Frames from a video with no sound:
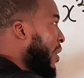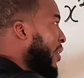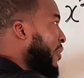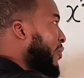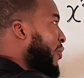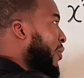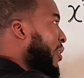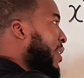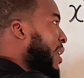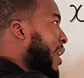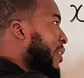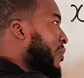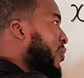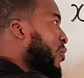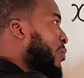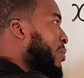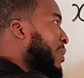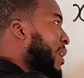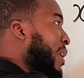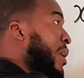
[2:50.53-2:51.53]
So it has
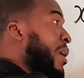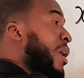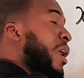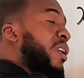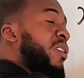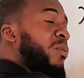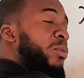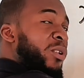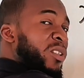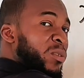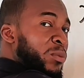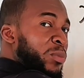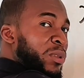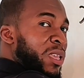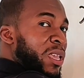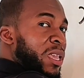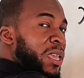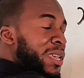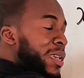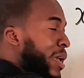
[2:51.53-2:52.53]
to be ax plus
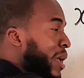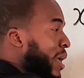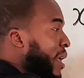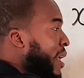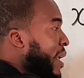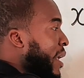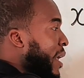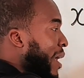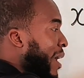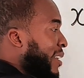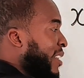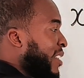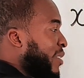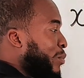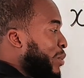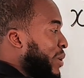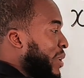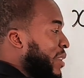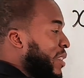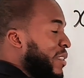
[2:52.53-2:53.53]
b here, had
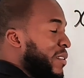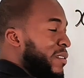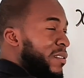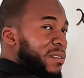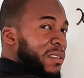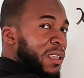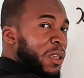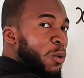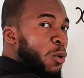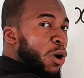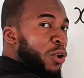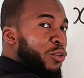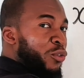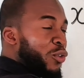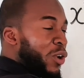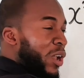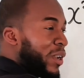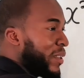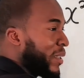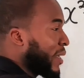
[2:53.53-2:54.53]
it been this is a
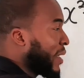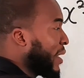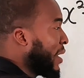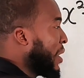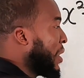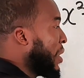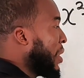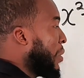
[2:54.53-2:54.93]
quadratic.